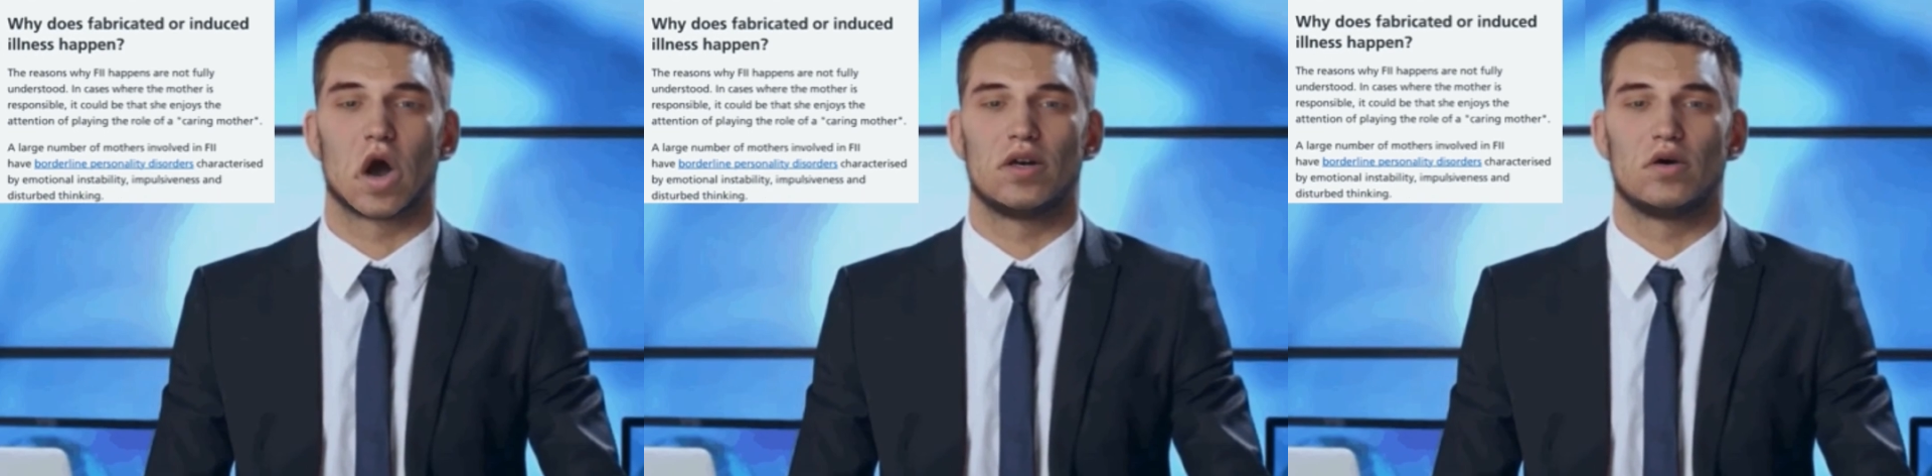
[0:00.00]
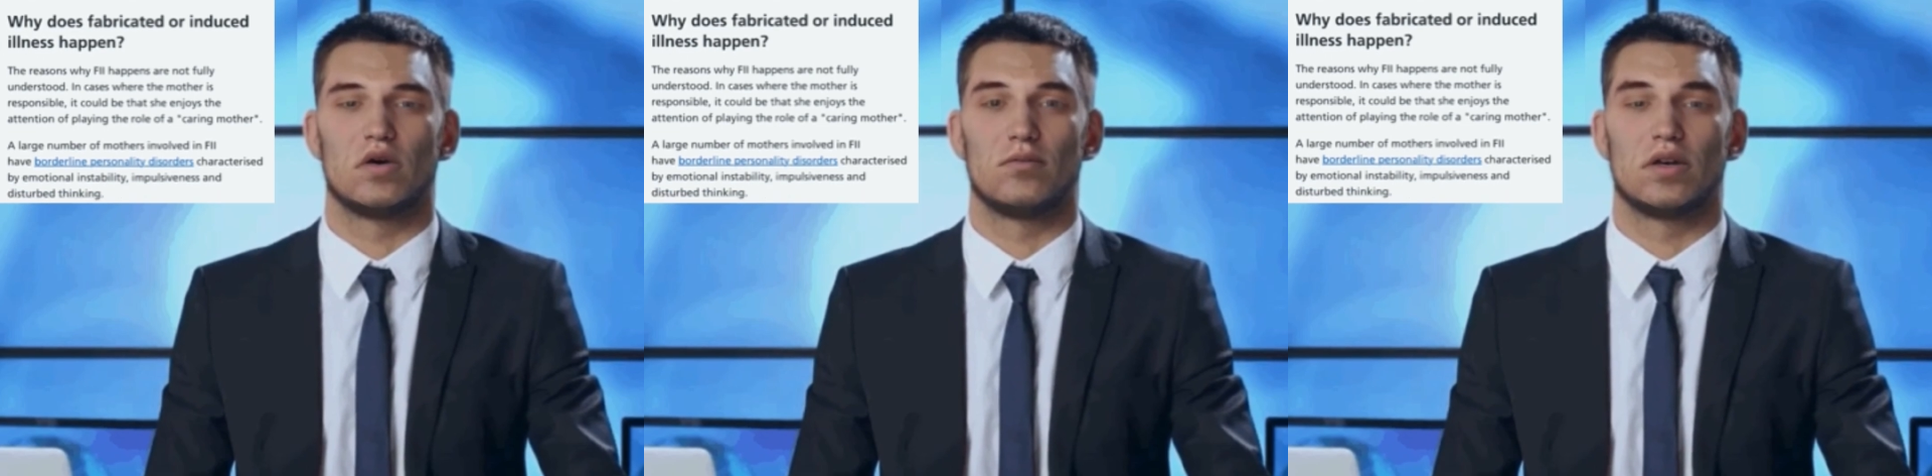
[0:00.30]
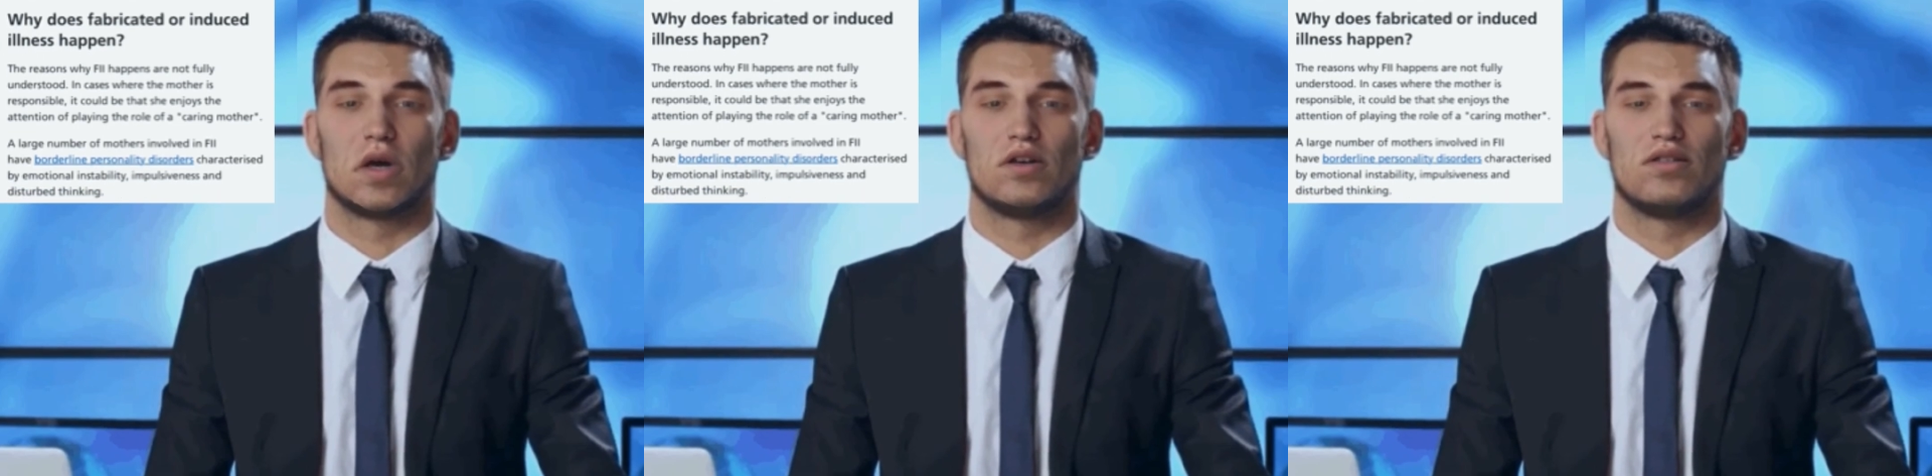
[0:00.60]
it could
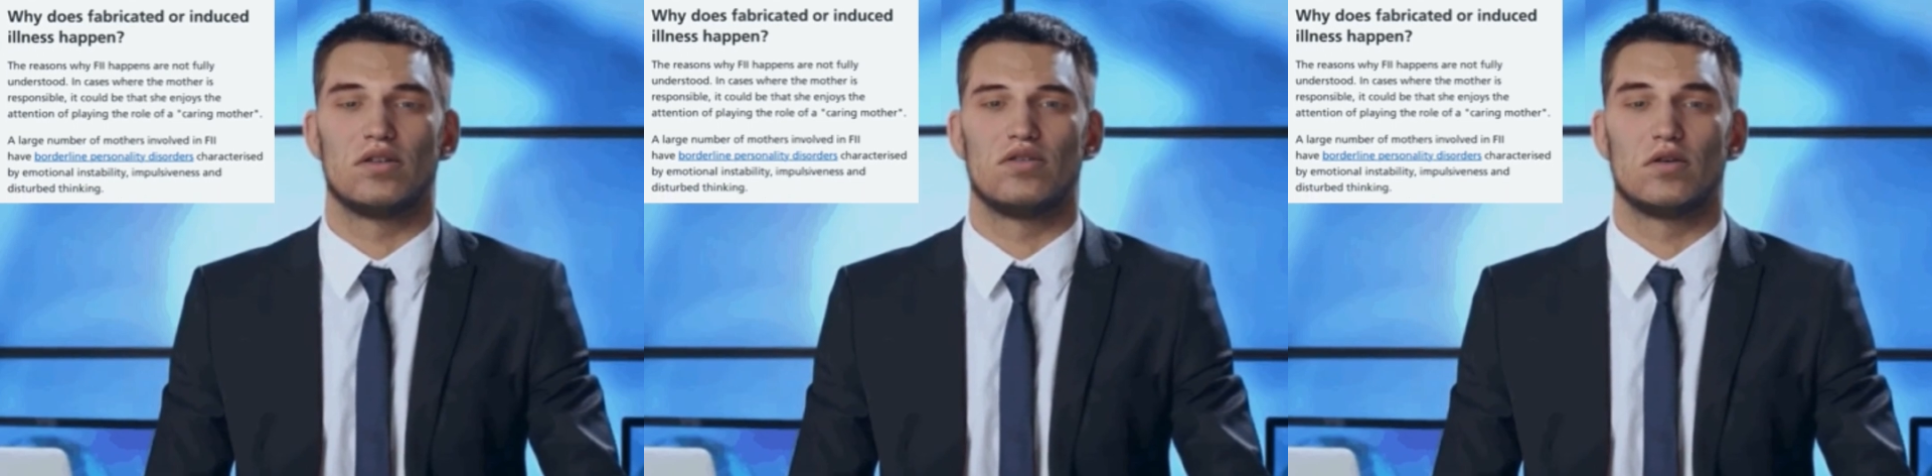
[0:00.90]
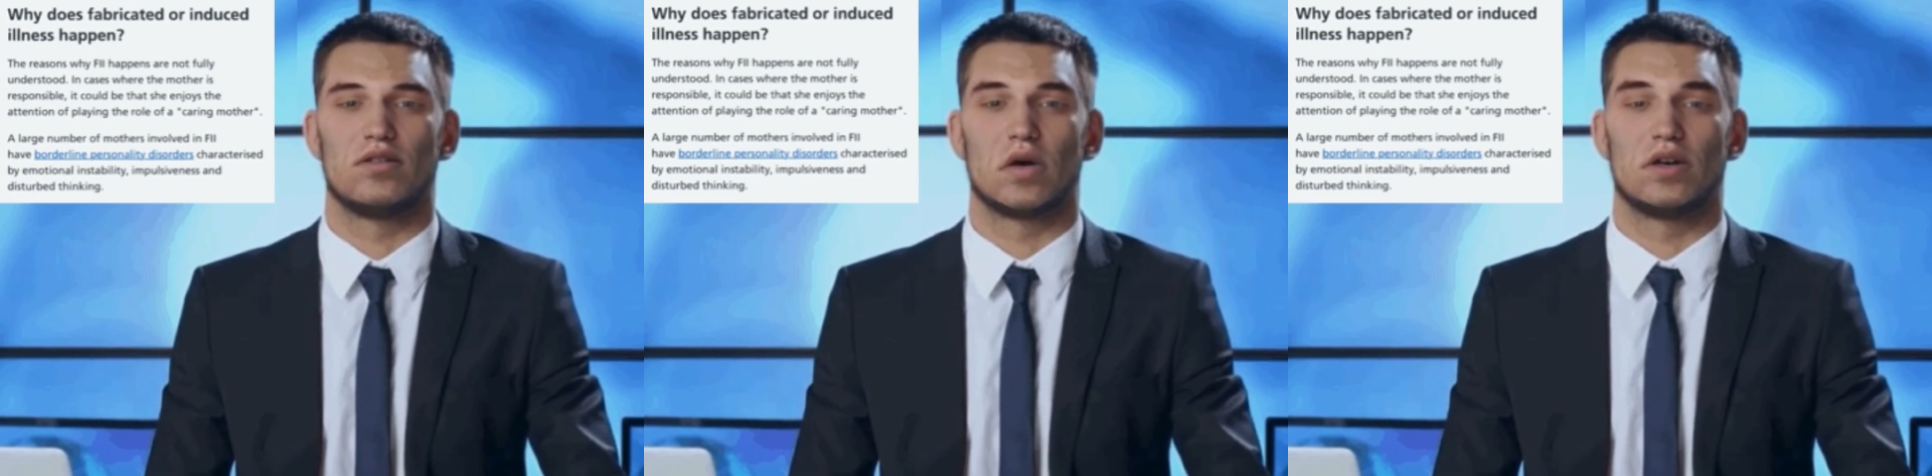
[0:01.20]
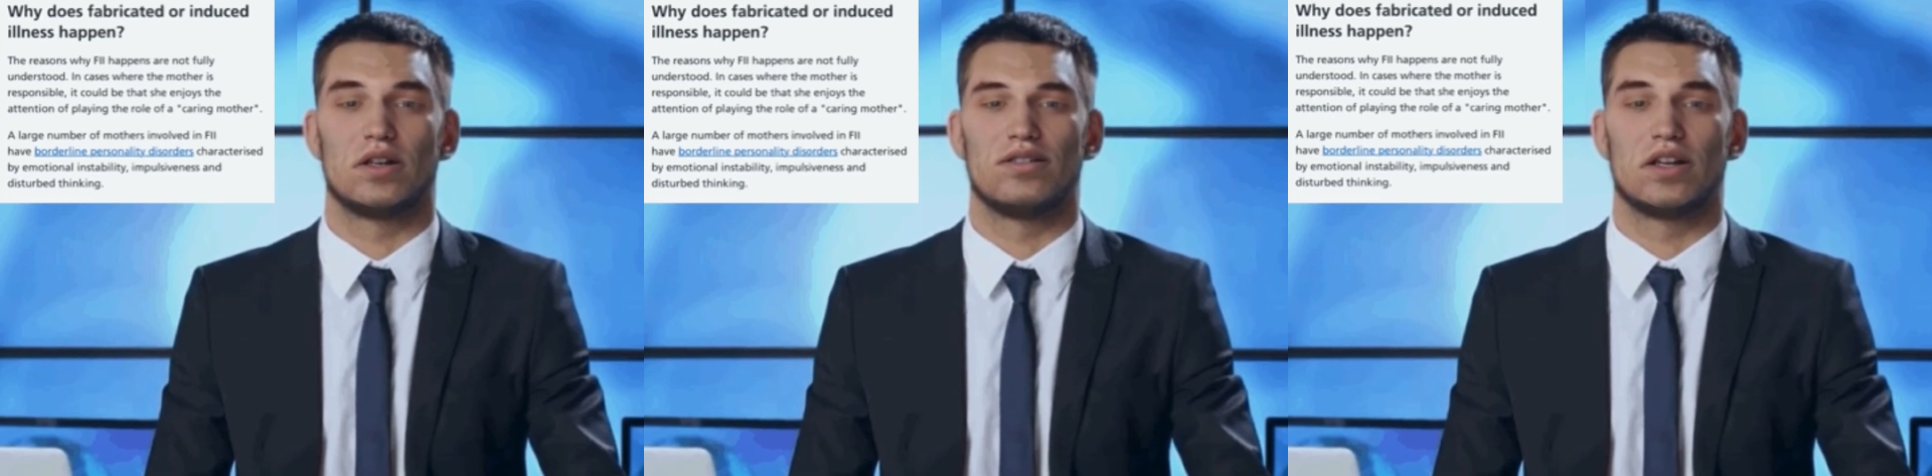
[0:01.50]
be that she enjoys
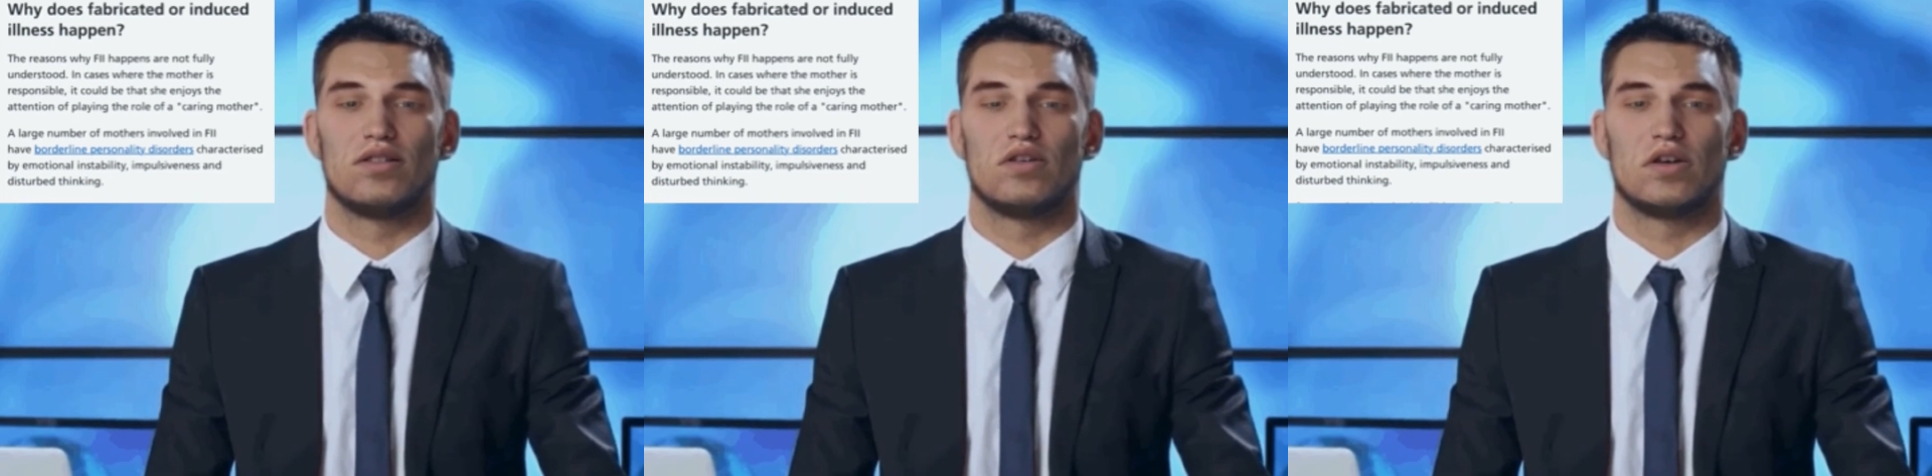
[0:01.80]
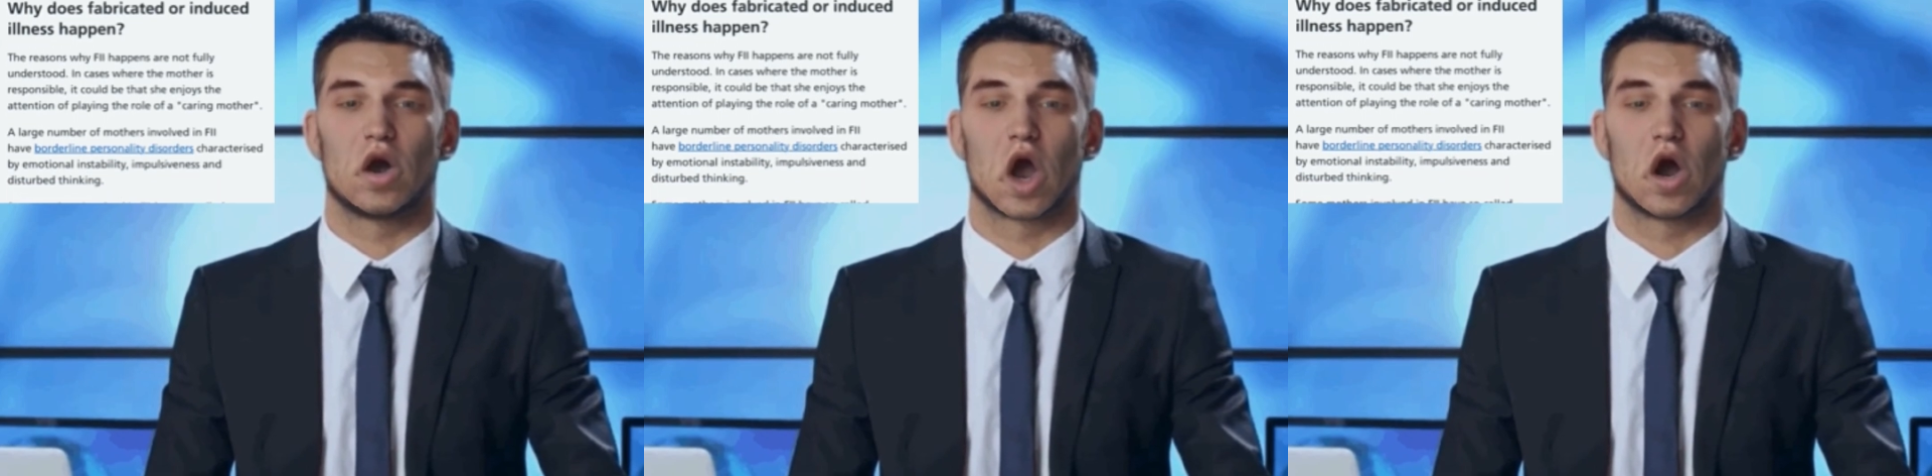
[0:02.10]
the attention